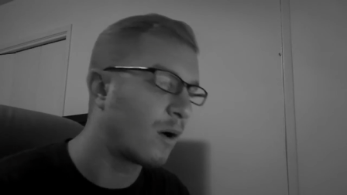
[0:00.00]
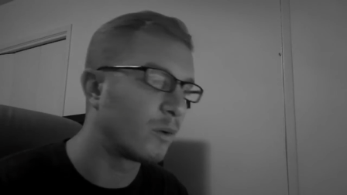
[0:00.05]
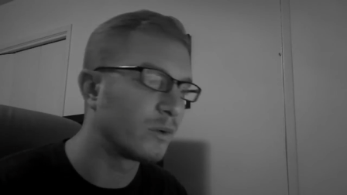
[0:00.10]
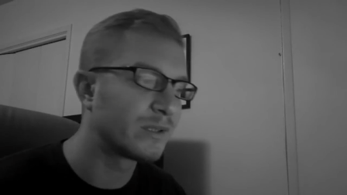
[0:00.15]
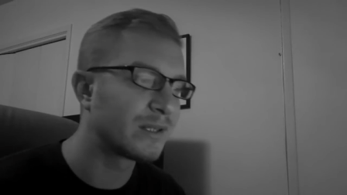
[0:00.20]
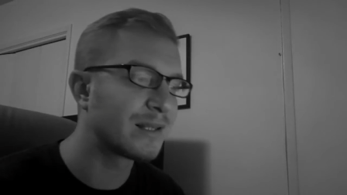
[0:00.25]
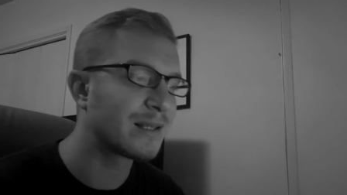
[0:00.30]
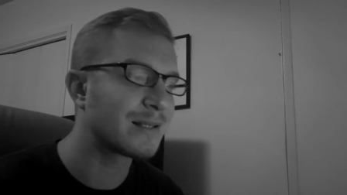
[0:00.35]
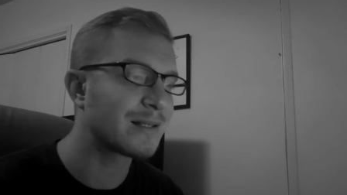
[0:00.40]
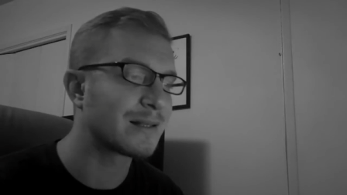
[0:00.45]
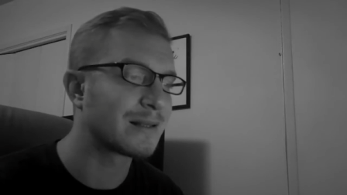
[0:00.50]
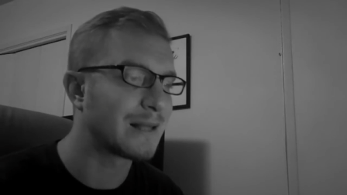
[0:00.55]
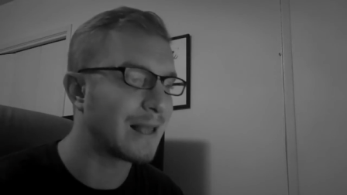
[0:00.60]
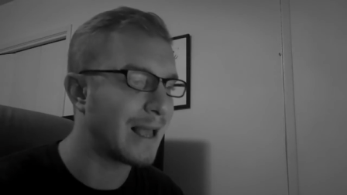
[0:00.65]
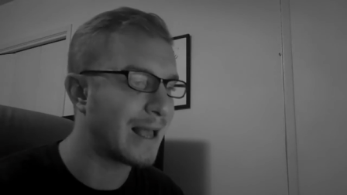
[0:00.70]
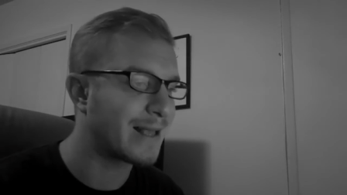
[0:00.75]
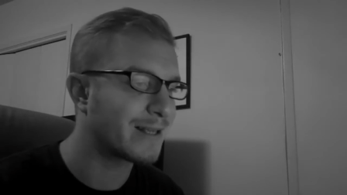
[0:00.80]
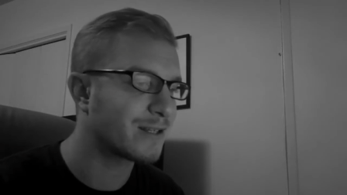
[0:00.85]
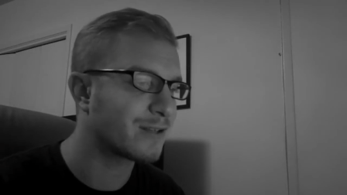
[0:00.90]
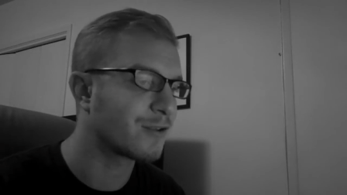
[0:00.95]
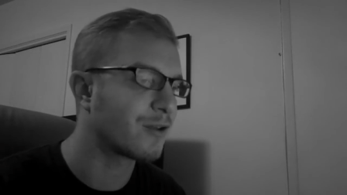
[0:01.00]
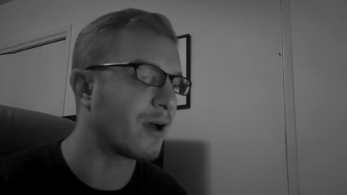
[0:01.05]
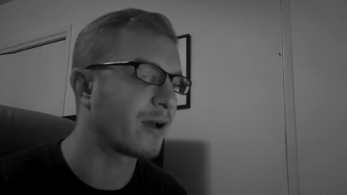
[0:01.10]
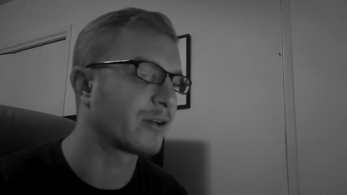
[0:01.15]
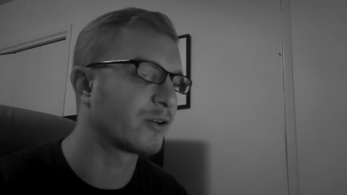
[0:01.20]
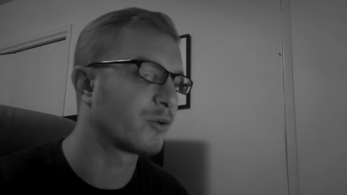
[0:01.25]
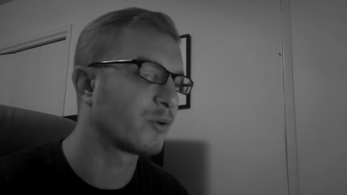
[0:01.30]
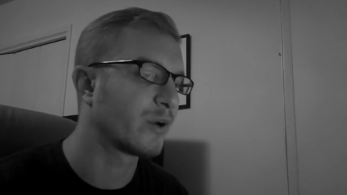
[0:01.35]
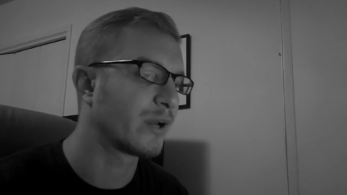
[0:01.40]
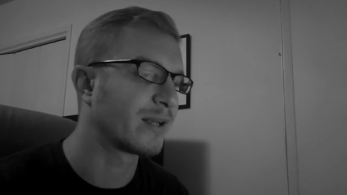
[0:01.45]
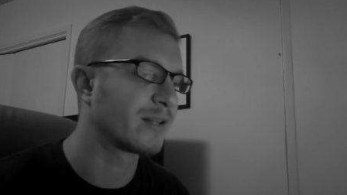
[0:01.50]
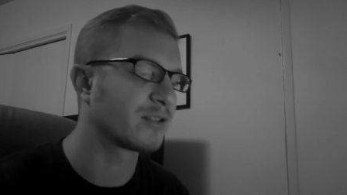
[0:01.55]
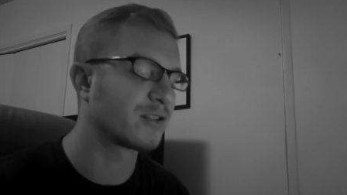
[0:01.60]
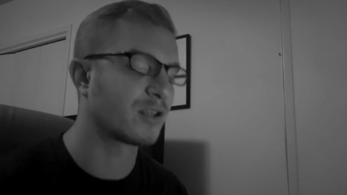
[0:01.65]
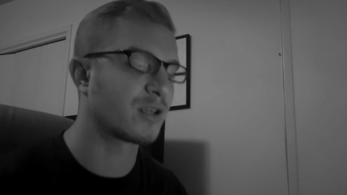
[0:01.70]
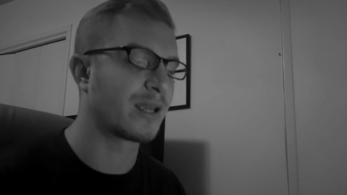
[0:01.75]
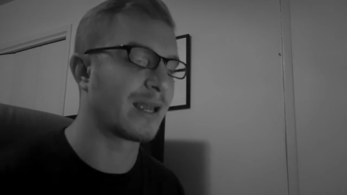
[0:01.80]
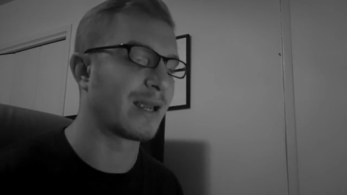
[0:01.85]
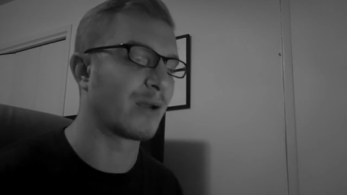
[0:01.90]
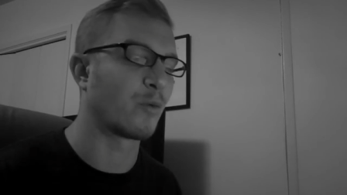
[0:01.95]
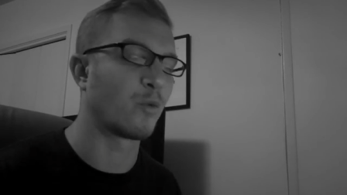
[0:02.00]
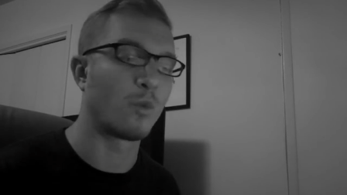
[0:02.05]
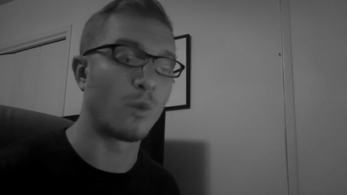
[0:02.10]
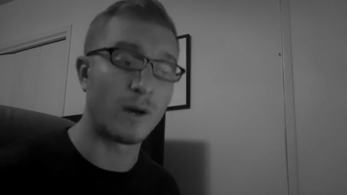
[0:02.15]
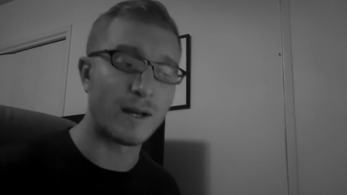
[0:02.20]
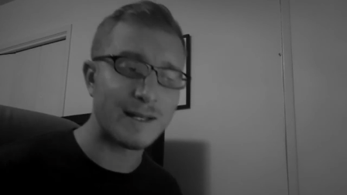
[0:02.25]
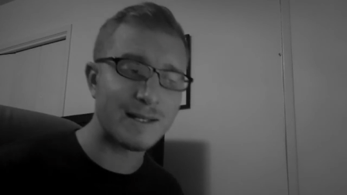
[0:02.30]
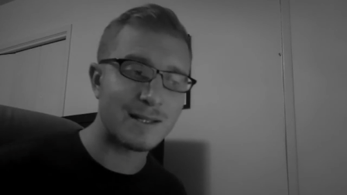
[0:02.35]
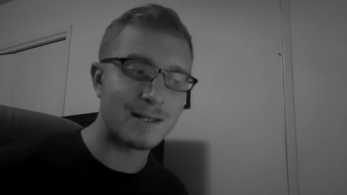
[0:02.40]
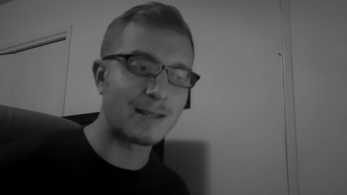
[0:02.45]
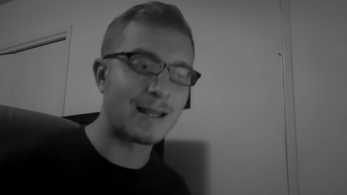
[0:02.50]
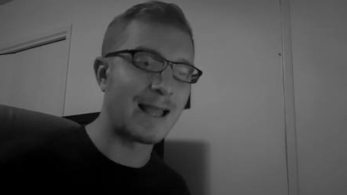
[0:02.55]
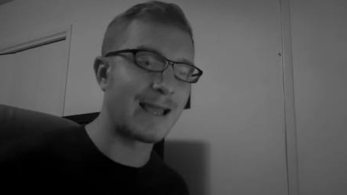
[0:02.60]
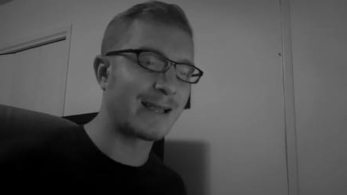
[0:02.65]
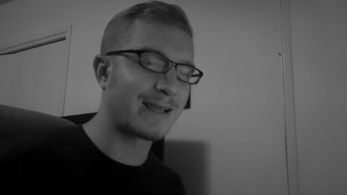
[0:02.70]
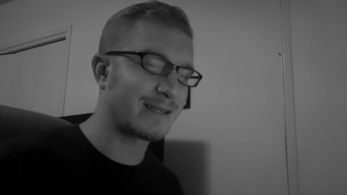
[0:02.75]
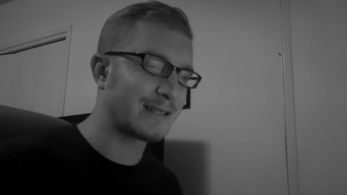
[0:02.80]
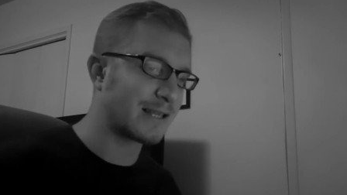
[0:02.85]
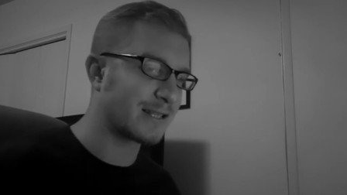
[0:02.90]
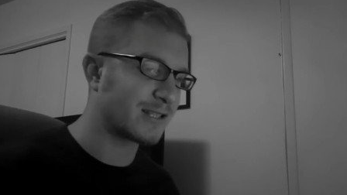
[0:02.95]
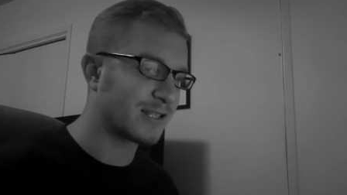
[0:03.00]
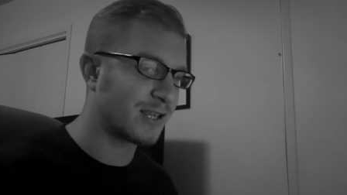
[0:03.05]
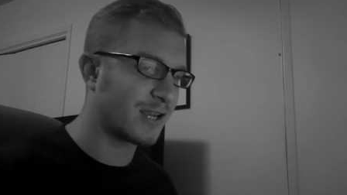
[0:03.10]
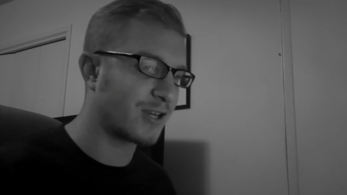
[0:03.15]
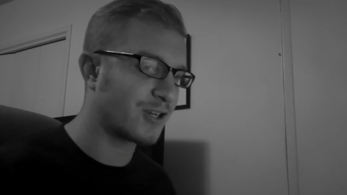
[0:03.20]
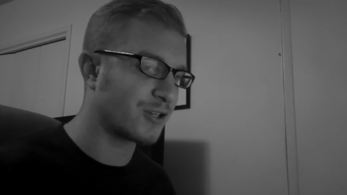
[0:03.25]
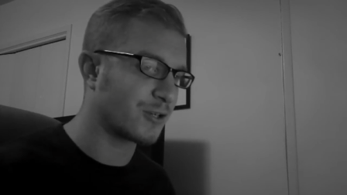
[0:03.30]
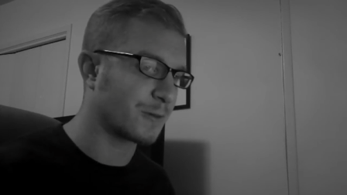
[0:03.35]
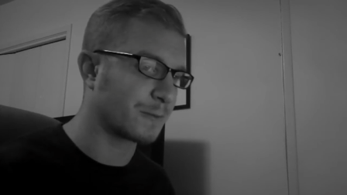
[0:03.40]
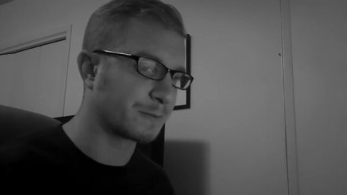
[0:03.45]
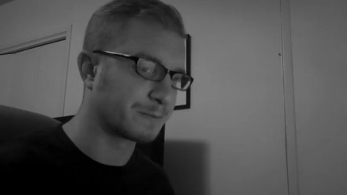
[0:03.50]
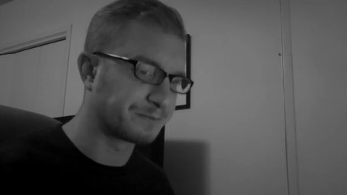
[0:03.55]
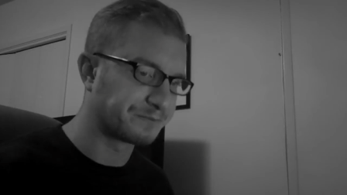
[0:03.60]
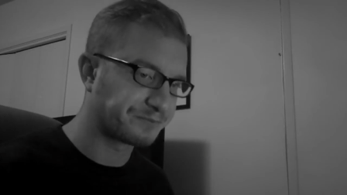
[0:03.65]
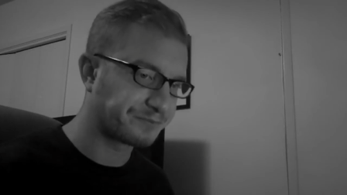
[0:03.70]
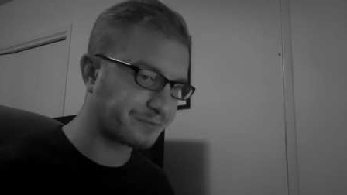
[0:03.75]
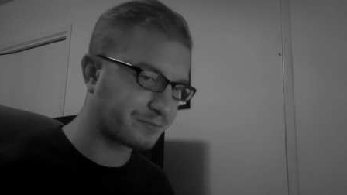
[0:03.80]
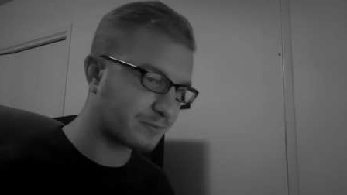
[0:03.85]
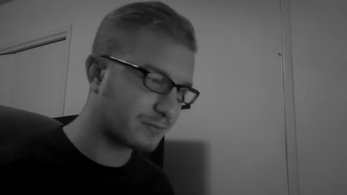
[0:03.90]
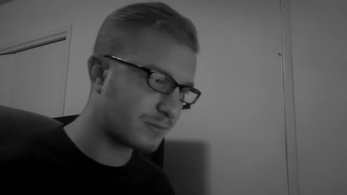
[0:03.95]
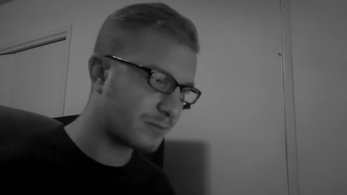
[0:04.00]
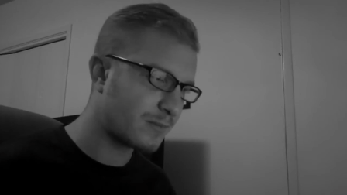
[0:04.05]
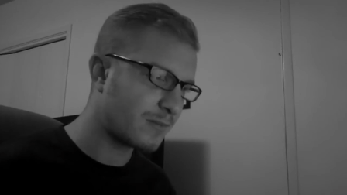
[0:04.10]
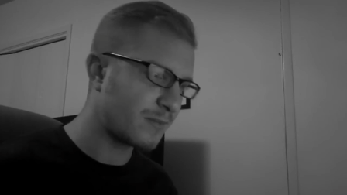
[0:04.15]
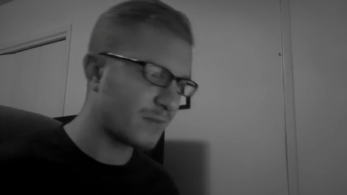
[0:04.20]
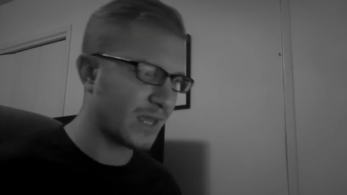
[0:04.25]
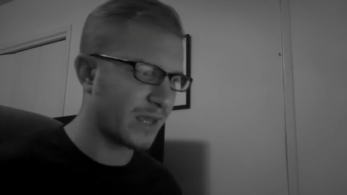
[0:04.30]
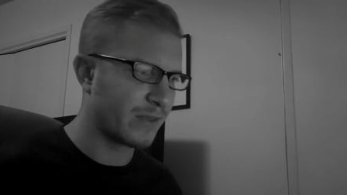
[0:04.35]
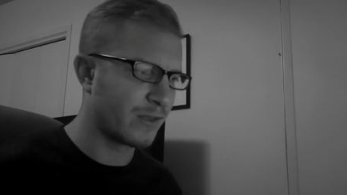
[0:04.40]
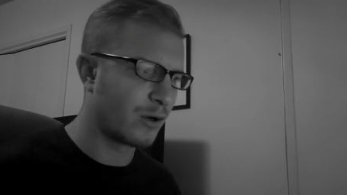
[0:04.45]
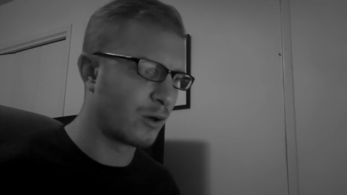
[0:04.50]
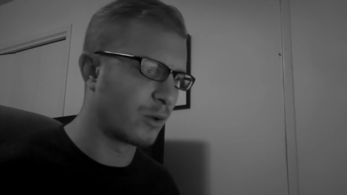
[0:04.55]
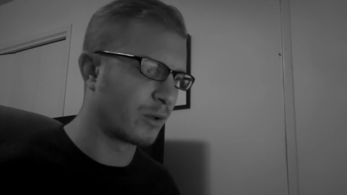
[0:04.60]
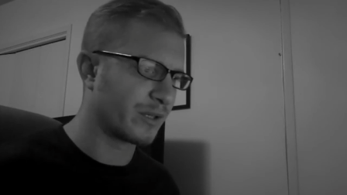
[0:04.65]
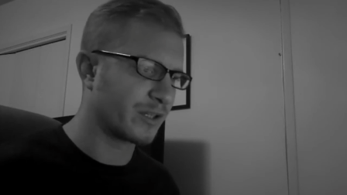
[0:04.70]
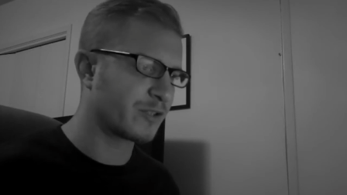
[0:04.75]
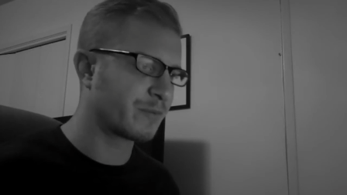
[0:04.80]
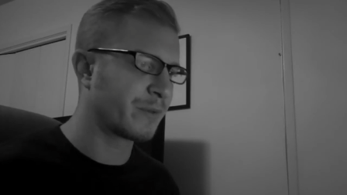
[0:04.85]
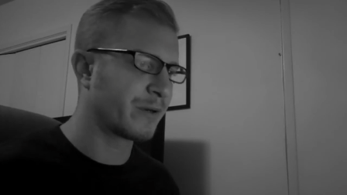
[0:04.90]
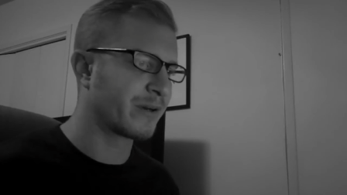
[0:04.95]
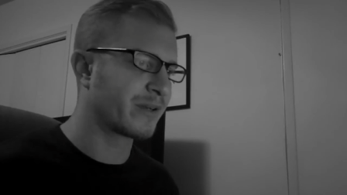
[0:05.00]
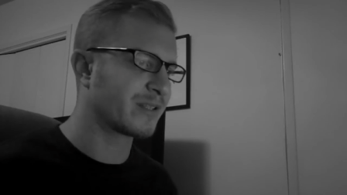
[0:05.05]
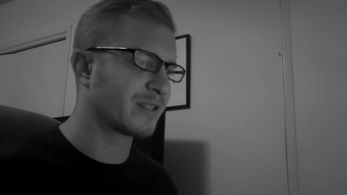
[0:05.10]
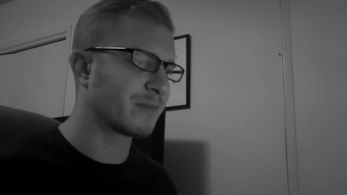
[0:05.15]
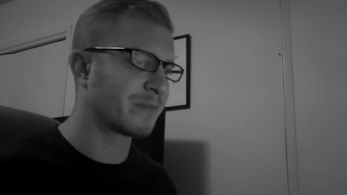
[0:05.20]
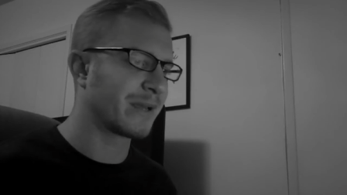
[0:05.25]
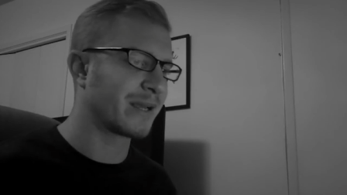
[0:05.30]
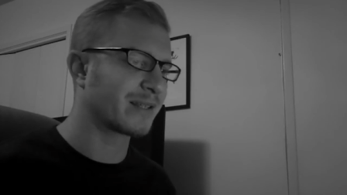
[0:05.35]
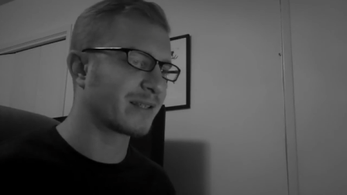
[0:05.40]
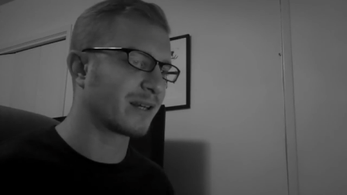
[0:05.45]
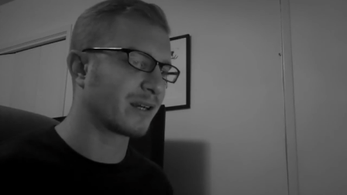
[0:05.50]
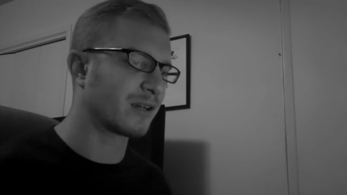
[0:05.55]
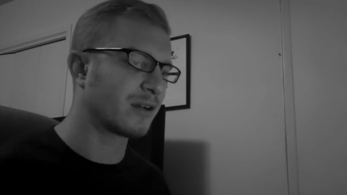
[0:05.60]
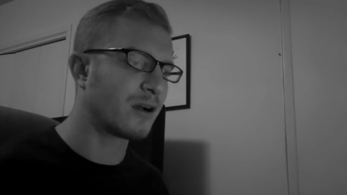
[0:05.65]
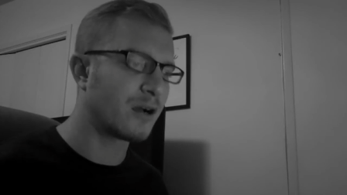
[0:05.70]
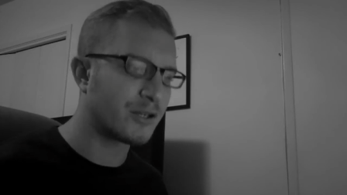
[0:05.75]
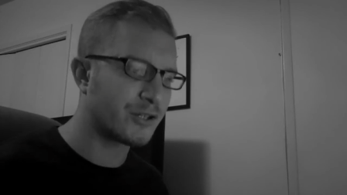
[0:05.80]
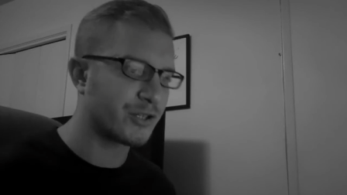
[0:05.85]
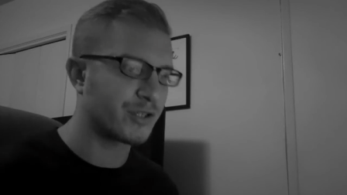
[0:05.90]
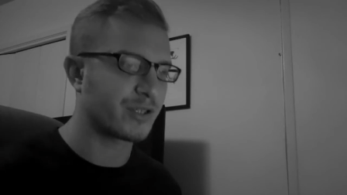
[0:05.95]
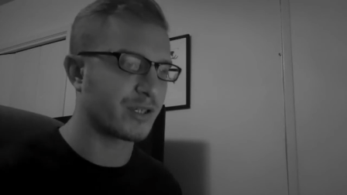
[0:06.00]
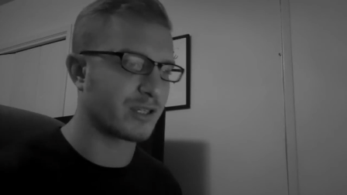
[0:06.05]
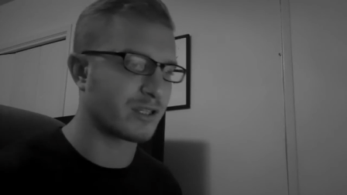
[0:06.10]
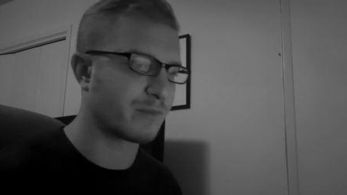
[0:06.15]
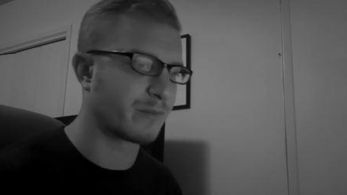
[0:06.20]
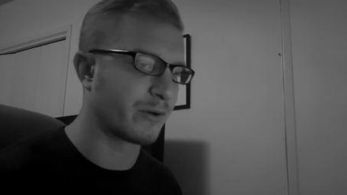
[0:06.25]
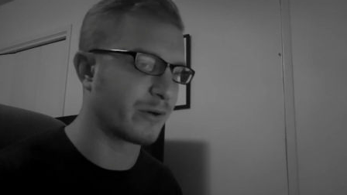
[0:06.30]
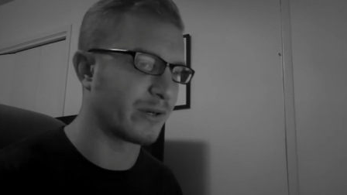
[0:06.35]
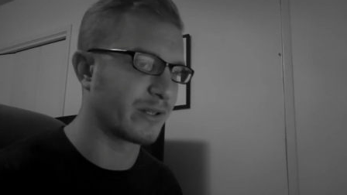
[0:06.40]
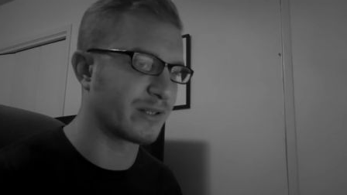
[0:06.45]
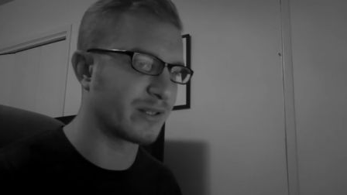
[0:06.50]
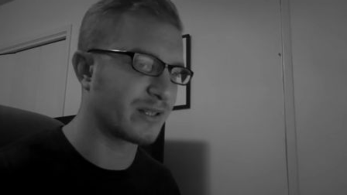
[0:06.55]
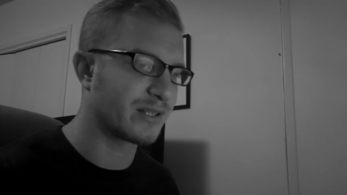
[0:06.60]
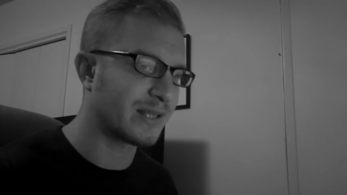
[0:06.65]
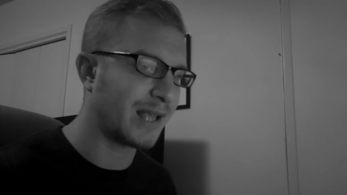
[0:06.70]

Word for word: Only this last thought creates a what it's like sensation in the whole experience and makes it a conscious experience.